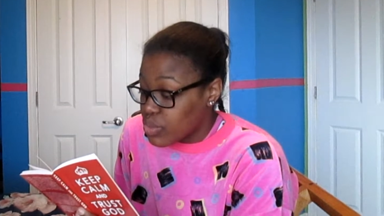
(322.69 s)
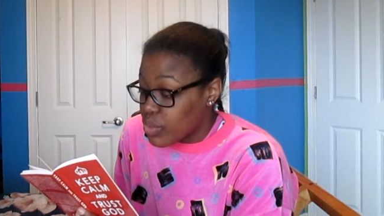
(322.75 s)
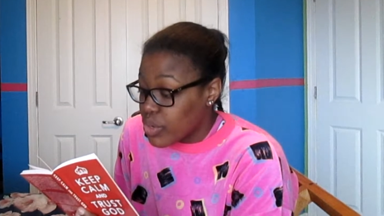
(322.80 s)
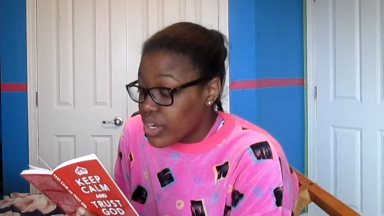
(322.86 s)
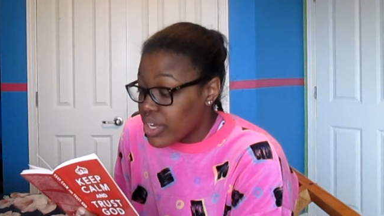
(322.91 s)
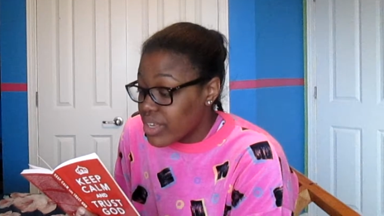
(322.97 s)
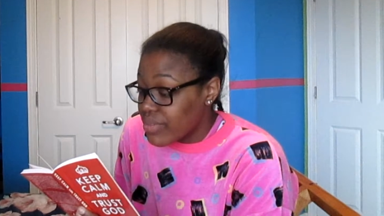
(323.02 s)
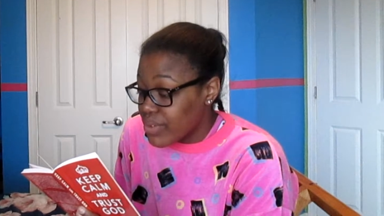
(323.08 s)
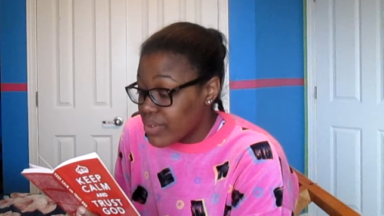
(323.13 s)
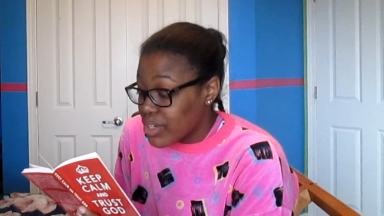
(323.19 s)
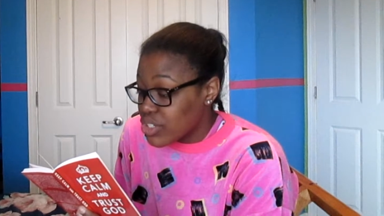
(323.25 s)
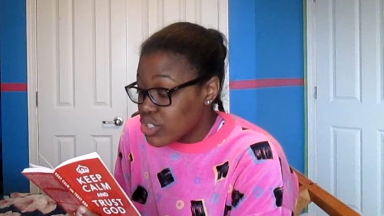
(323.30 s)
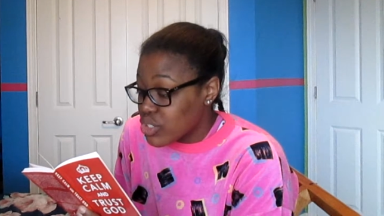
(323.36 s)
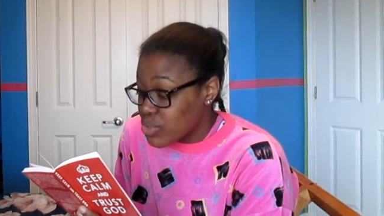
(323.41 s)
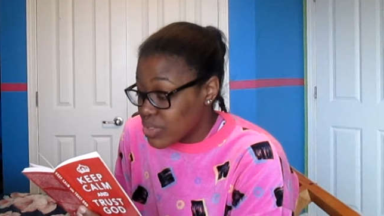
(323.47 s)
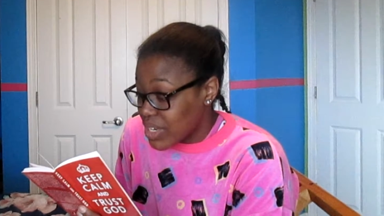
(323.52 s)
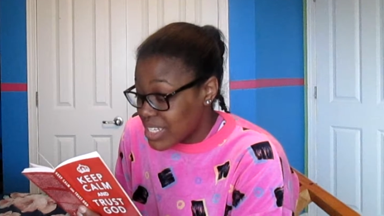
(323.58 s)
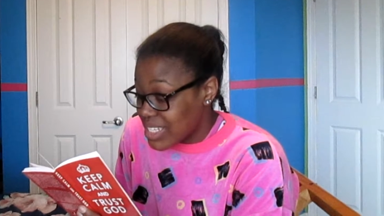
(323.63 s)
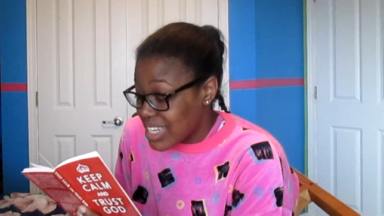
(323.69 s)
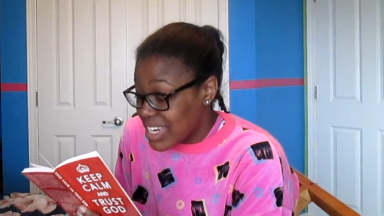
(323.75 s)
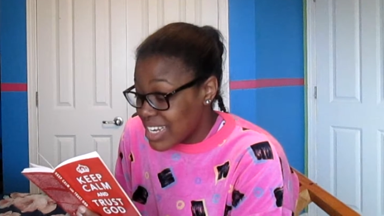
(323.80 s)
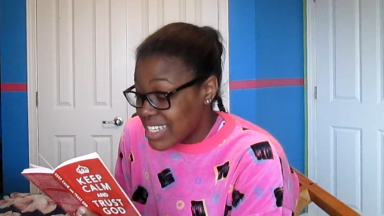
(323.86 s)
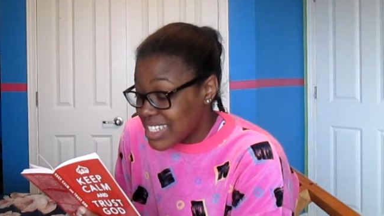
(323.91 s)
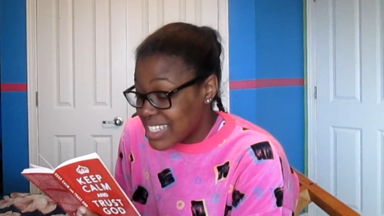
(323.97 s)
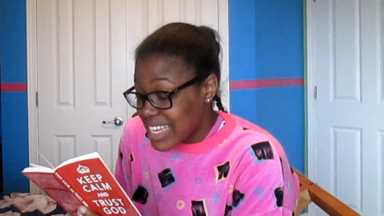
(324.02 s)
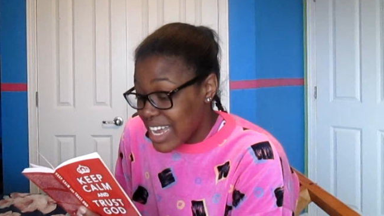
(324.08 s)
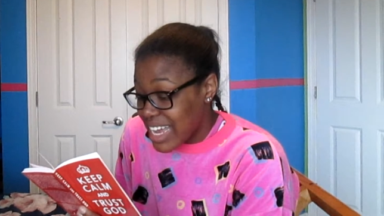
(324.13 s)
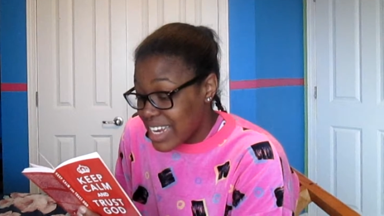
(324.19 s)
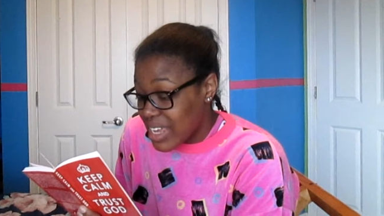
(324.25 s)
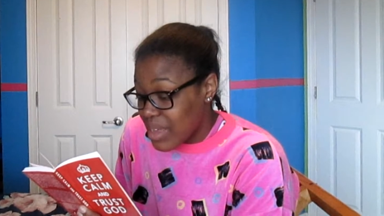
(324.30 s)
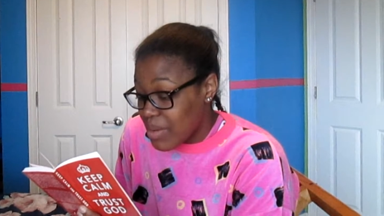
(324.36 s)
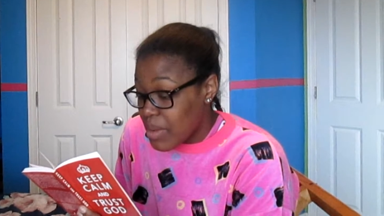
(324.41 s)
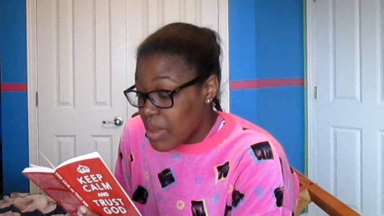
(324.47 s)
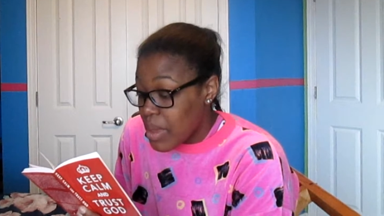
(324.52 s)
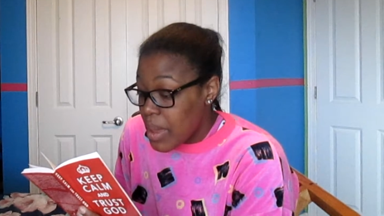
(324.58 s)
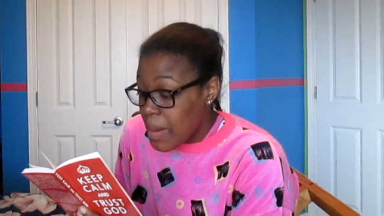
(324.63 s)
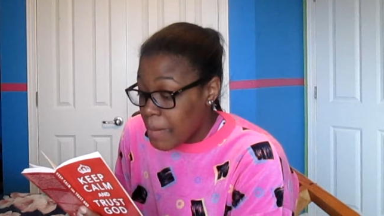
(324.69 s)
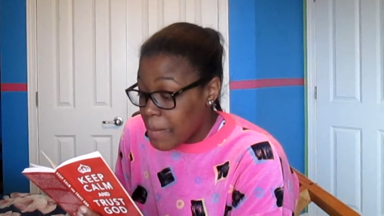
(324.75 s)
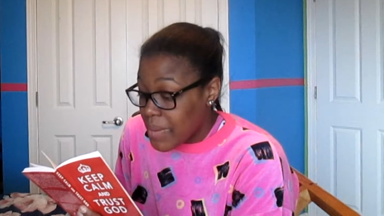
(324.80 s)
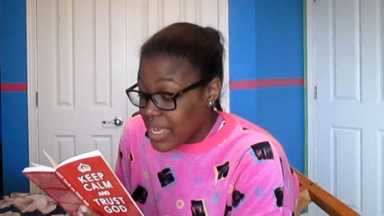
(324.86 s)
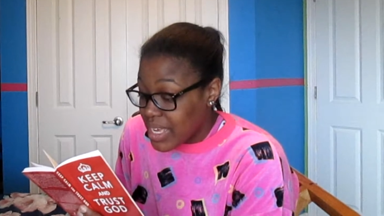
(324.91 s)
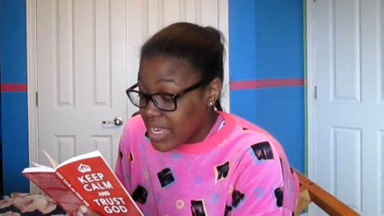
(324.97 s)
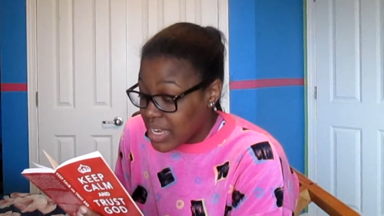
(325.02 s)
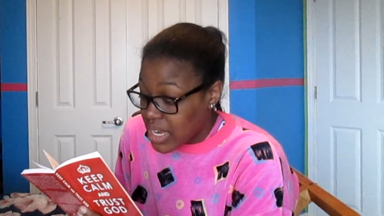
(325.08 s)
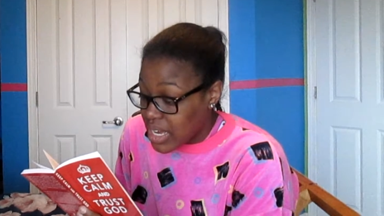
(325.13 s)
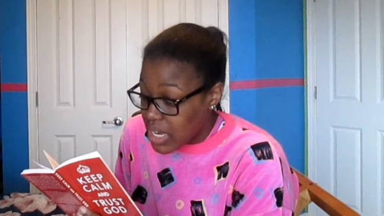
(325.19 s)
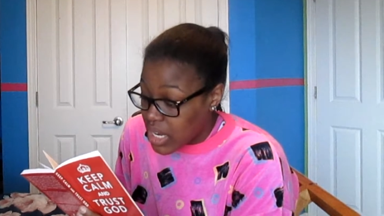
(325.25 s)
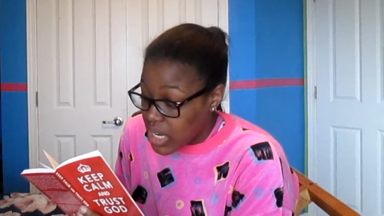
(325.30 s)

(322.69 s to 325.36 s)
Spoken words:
Worry, fear, stress, and anxiety make